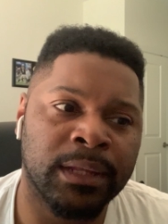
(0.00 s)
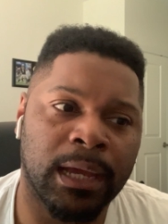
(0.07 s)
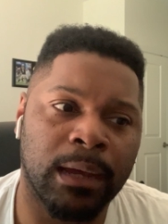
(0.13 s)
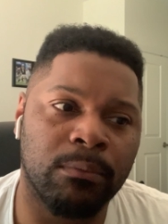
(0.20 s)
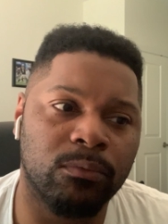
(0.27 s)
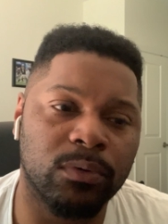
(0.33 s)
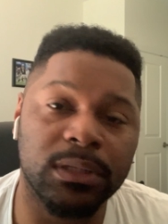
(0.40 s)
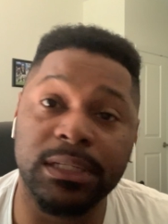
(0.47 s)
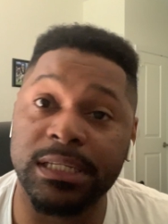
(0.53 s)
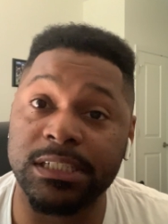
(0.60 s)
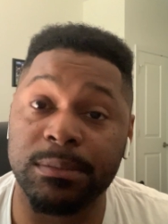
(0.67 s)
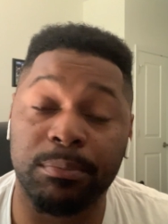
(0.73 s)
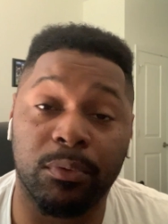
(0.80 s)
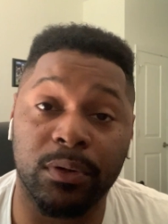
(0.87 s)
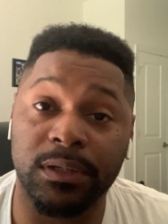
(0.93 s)
I'm really
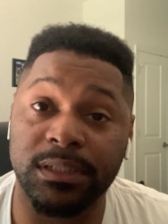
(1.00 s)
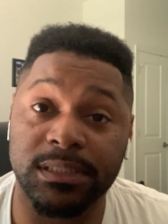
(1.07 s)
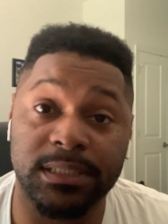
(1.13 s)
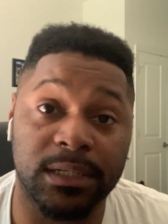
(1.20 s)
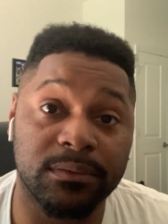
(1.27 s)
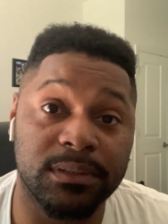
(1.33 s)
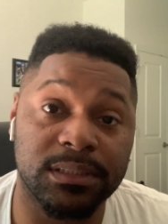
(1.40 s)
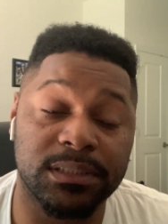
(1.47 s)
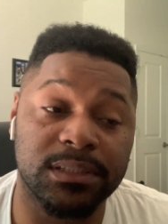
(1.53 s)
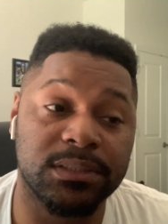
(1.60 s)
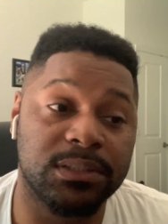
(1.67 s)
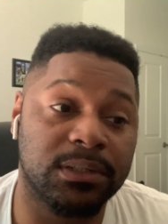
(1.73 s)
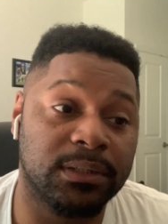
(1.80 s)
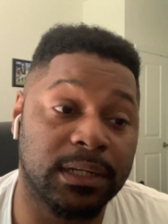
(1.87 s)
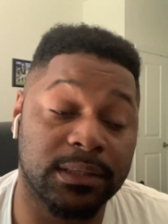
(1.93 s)
disappointed in the Celtics this
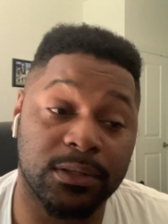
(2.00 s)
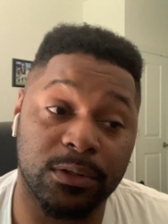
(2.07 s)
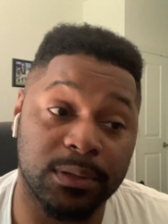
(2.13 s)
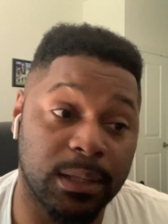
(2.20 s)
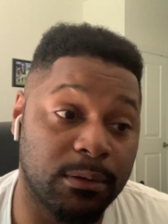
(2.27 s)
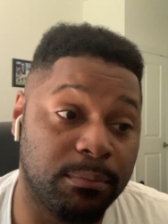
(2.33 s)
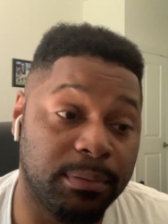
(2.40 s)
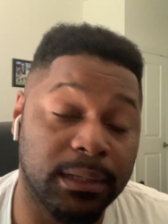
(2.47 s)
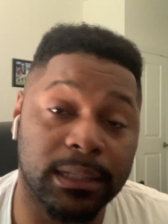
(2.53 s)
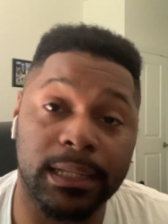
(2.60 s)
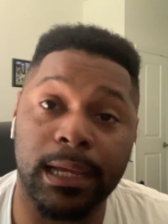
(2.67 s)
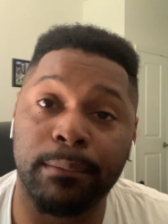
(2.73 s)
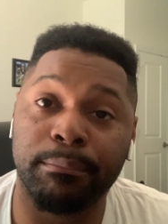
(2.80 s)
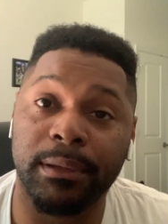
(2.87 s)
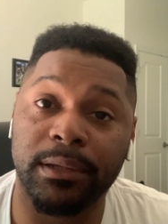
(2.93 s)
year. I thought they would be a
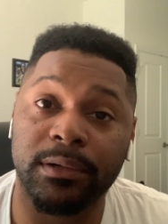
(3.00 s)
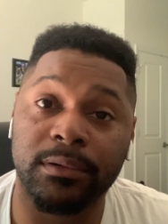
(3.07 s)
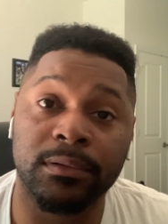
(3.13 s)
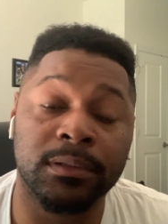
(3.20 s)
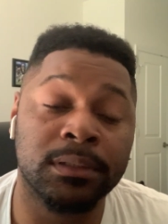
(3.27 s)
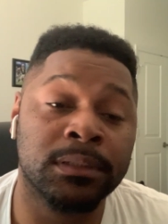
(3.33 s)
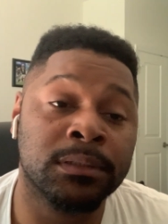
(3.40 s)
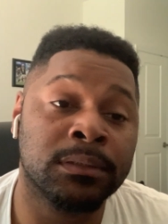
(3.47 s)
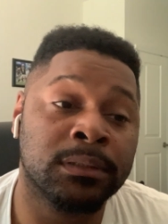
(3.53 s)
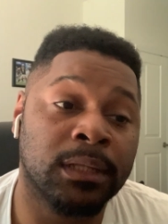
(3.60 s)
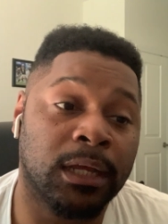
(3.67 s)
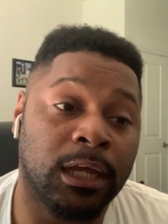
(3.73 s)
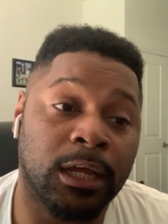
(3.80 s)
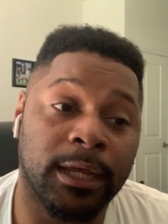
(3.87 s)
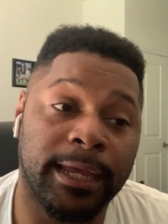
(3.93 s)
lot better.
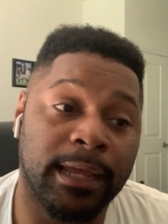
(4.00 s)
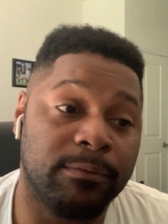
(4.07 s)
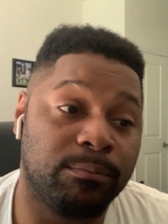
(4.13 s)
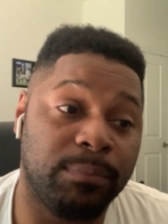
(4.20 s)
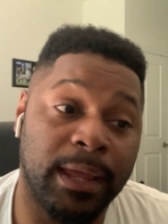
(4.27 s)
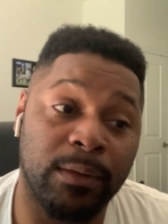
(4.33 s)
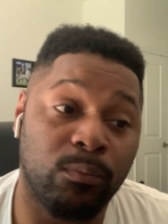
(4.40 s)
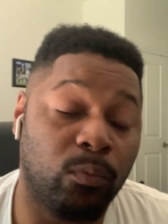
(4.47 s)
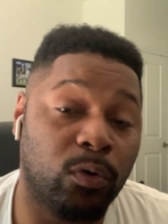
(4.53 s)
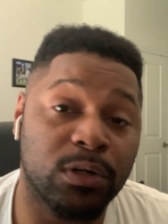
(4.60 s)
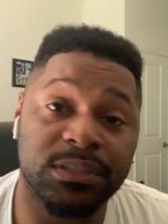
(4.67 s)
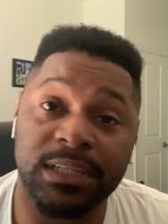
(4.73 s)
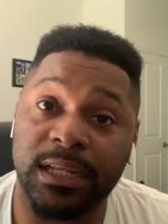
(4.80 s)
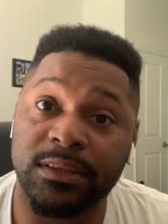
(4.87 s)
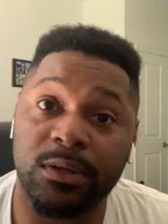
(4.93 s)
Uh, at, at
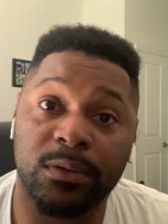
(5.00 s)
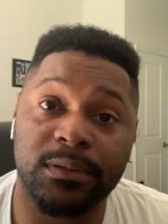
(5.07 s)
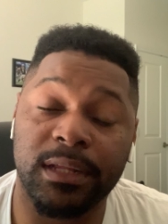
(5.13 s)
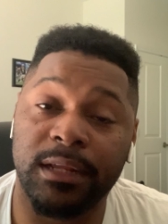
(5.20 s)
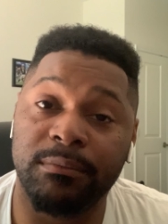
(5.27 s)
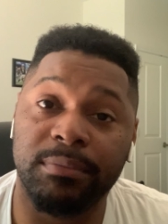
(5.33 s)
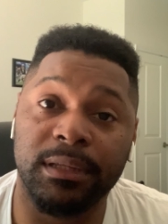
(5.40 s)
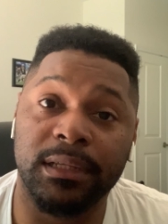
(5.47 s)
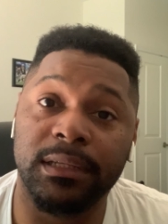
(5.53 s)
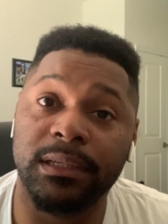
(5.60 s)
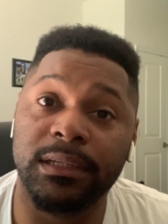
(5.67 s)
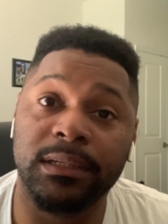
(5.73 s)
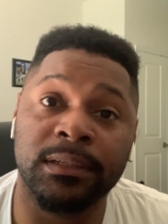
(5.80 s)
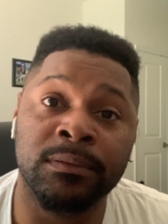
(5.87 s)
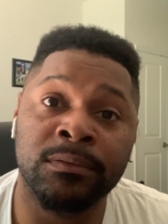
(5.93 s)
worst, I thought they'd
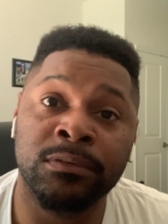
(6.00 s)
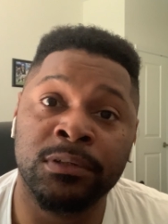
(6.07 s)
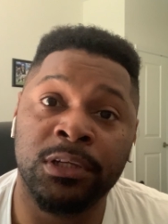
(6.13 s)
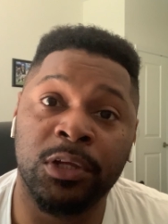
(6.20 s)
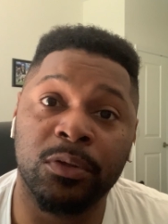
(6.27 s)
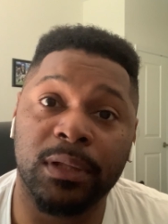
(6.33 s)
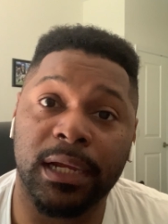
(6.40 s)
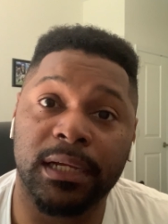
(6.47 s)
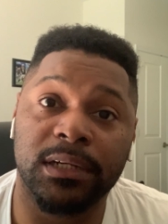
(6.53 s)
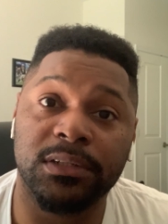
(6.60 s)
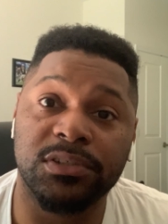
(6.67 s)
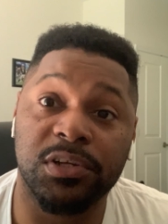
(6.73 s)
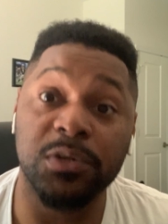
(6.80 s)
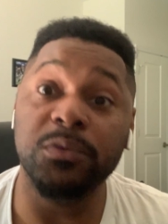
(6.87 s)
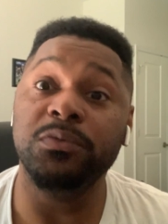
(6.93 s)
be, you know, like a
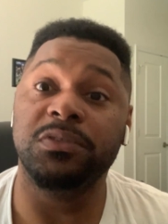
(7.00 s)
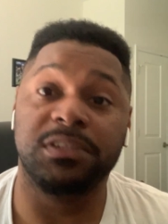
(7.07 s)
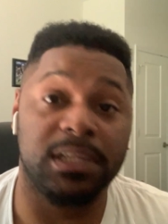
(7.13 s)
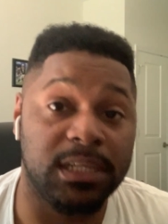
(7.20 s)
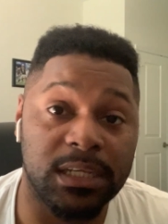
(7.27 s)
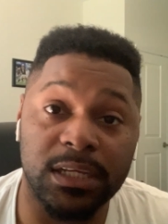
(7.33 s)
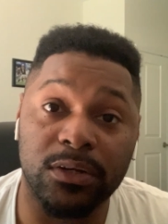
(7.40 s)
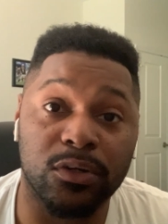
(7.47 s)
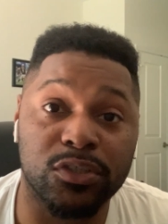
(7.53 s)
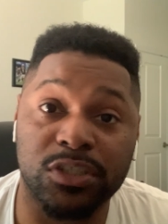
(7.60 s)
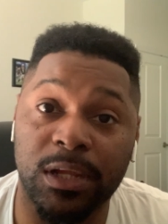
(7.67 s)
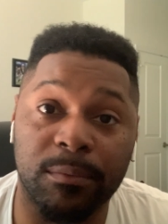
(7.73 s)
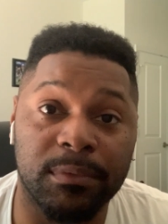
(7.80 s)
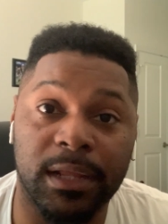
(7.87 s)
two seed or something